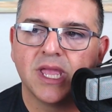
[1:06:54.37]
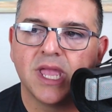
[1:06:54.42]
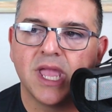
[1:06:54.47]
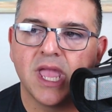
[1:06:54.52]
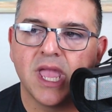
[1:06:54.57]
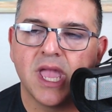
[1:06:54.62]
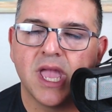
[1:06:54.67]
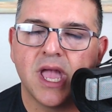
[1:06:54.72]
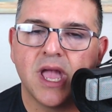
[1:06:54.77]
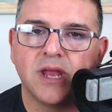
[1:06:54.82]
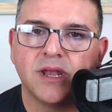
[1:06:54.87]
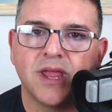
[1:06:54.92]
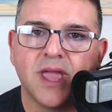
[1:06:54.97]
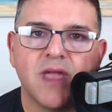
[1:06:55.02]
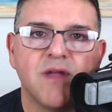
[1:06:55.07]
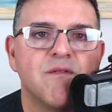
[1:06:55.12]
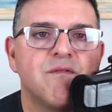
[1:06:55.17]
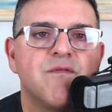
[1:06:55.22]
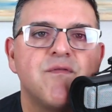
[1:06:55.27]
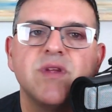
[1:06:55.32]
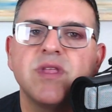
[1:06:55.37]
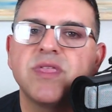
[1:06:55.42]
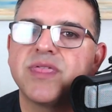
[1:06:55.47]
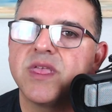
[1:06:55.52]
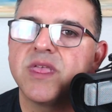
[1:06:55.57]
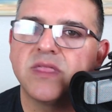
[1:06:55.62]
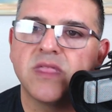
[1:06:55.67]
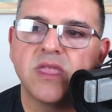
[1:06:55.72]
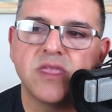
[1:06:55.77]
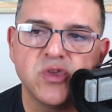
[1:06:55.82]
And
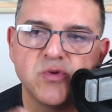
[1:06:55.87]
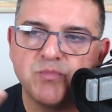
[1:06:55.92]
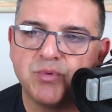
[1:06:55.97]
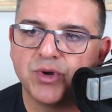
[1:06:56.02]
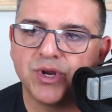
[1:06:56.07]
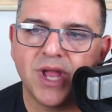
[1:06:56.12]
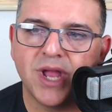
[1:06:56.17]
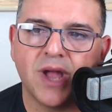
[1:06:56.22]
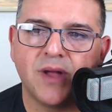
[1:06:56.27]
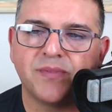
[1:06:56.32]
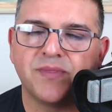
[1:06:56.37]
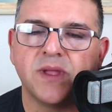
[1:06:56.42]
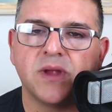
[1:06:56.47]
everything that you put out